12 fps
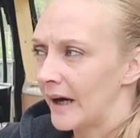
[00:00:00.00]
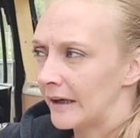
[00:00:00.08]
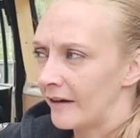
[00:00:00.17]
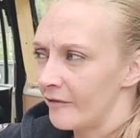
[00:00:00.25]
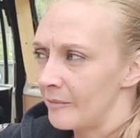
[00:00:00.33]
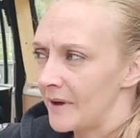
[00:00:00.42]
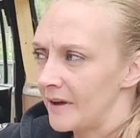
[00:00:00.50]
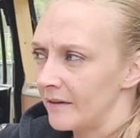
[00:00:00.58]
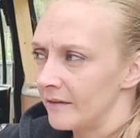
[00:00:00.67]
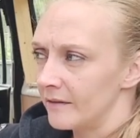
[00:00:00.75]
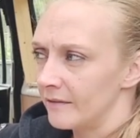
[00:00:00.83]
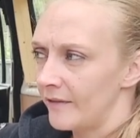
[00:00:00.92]
I've been
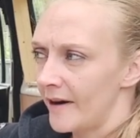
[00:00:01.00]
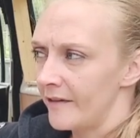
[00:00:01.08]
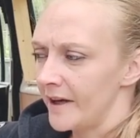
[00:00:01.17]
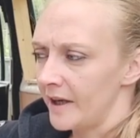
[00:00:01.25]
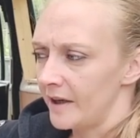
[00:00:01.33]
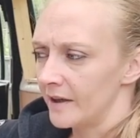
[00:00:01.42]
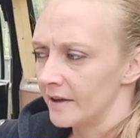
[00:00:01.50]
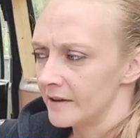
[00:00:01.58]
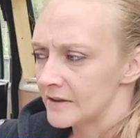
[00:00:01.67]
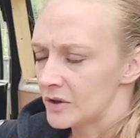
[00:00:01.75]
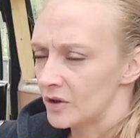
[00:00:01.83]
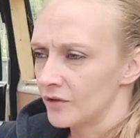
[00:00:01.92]
very
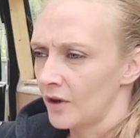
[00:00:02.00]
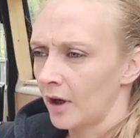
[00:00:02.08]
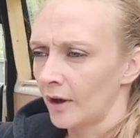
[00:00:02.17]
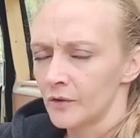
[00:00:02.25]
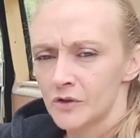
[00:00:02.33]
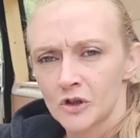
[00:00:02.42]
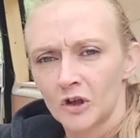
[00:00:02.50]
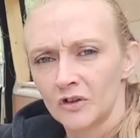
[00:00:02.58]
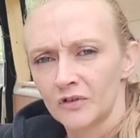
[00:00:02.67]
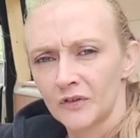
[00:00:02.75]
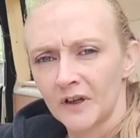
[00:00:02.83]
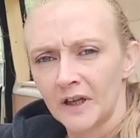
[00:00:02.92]
sort of closed
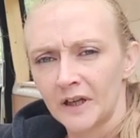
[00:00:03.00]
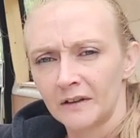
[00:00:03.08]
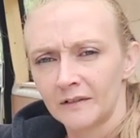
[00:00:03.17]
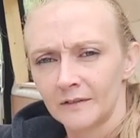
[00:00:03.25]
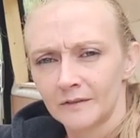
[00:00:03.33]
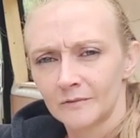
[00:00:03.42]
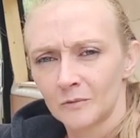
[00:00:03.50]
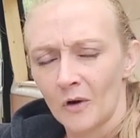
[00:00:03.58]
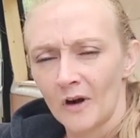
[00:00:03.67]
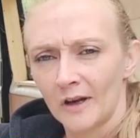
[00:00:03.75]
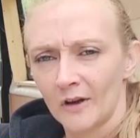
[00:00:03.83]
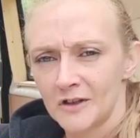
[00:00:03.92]
off in what I
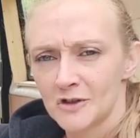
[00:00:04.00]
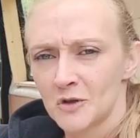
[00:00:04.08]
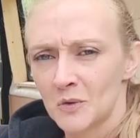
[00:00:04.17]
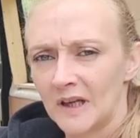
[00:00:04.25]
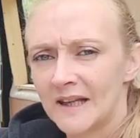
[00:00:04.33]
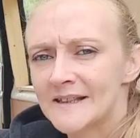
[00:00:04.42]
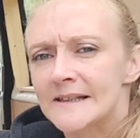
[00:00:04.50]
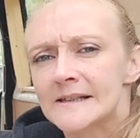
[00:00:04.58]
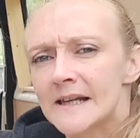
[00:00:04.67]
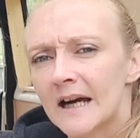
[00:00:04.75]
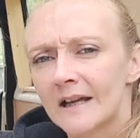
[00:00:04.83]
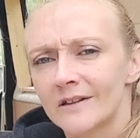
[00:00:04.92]
like to call Lynn's
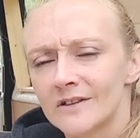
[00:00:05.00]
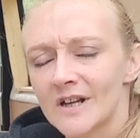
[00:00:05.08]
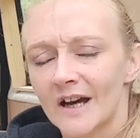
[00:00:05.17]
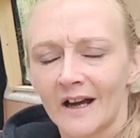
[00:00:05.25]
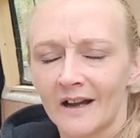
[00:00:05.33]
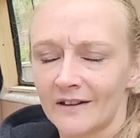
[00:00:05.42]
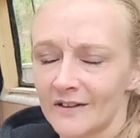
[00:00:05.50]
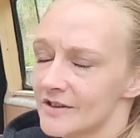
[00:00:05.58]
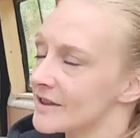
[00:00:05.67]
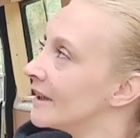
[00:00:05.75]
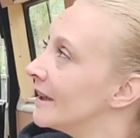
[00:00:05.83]
land, and